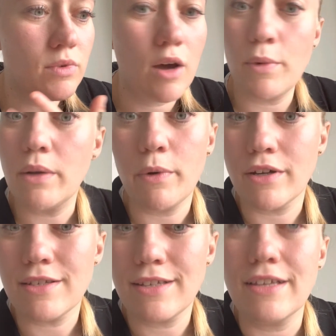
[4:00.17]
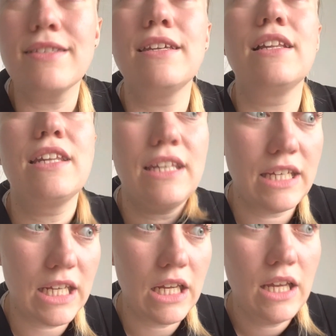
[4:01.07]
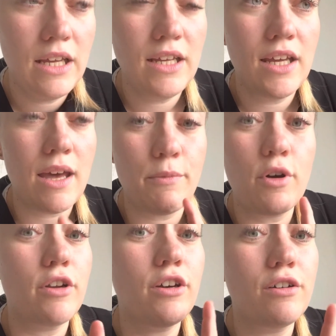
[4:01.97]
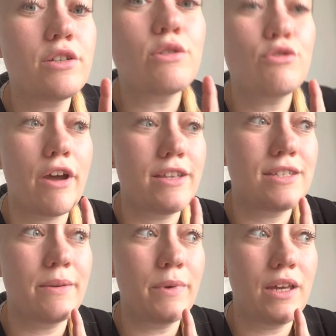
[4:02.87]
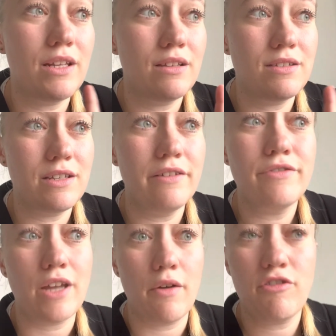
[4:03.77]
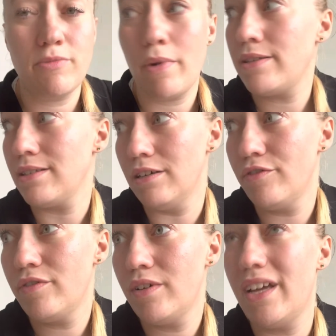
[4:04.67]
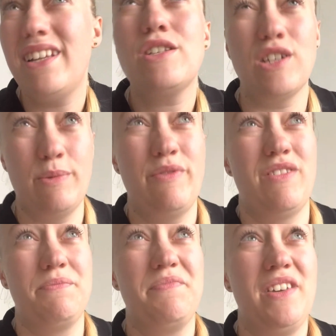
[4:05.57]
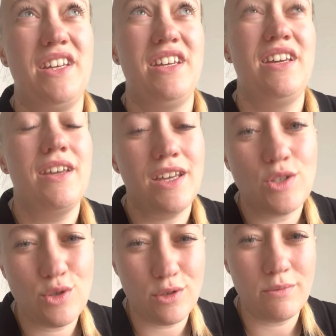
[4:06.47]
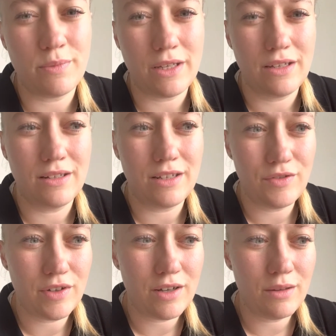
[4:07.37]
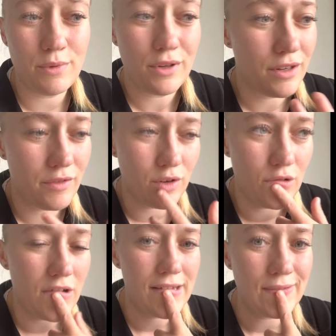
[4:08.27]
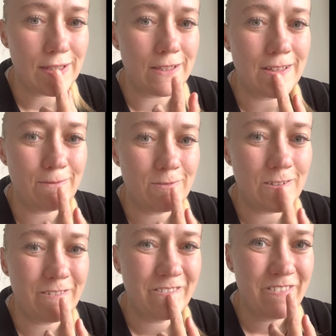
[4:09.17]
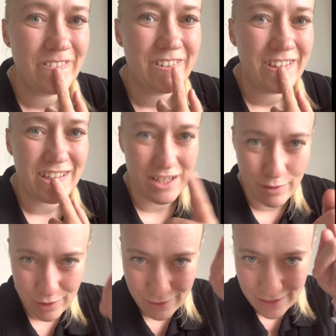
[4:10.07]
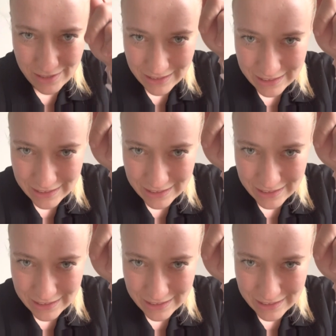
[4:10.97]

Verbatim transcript: how many boxes I still need. I'm gonna also try attempt getting the shelf down myself, at least some of them. It shouldn't be difficult, we never know, I haven't done that before. And I want to get